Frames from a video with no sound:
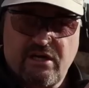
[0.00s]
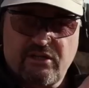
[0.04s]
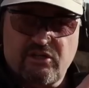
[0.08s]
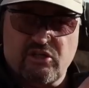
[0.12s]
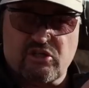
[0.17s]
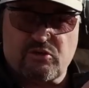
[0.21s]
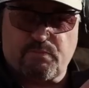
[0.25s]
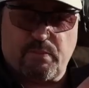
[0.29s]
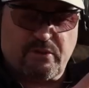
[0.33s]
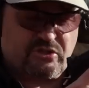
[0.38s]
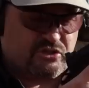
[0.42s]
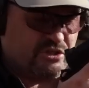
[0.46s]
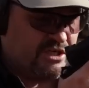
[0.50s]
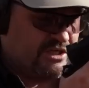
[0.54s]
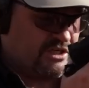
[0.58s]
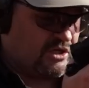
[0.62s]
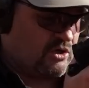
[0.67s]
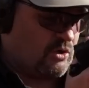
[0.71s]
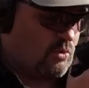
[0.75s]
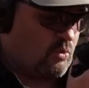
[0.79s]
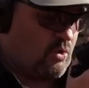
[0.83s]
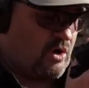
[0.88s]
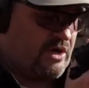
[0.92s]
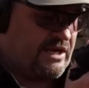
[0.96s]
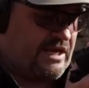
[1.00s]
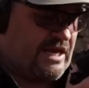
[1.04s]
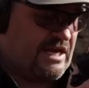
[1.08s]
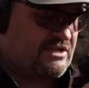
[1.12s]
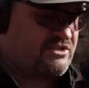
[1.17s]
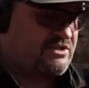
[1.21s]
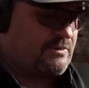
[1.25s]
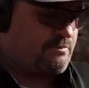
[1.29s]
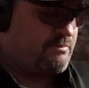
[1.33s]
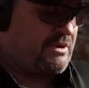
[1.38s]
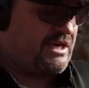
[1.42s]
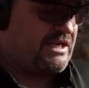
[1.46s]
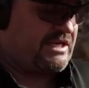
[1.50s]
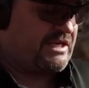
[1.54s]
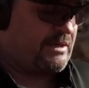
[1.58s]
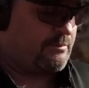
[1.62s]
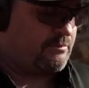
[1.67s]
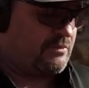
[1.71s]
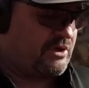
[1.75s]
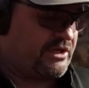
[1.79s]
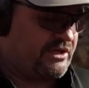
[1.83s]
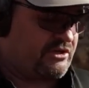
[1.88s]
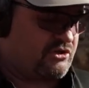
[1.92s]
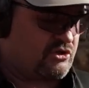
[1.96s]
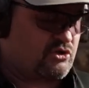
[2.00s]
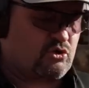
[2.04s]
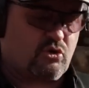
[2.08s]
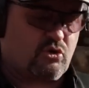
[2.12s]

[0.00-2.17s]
This particular one has a medium length